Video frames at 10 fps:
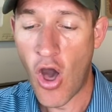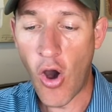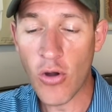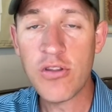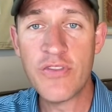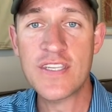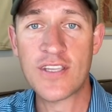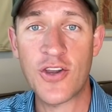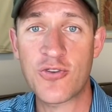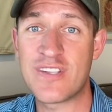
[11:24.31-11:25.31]
all of these
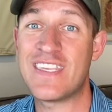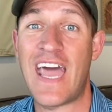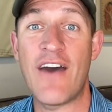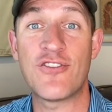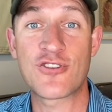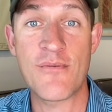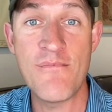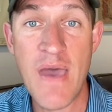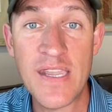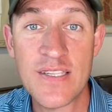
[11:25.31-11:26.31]
countries that have a
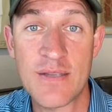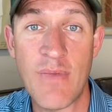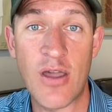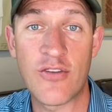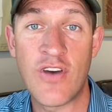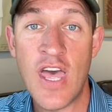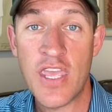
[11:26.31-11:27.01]
tremendous amount of,